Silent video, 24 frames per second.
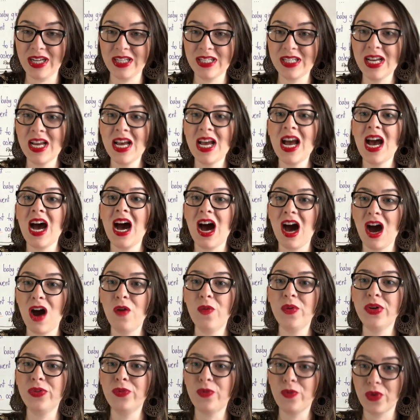how it
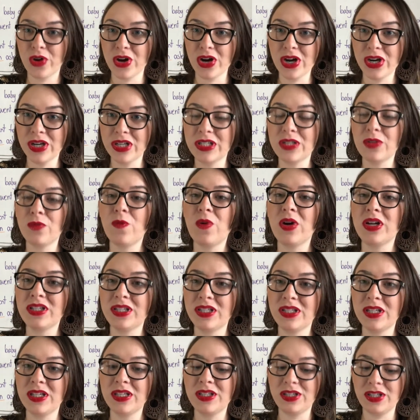works and what's the
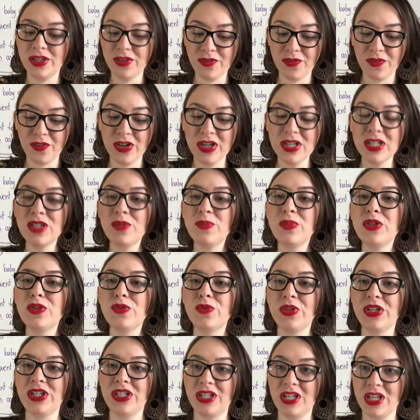difference between
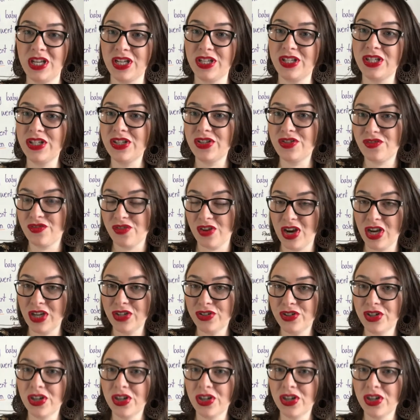this structure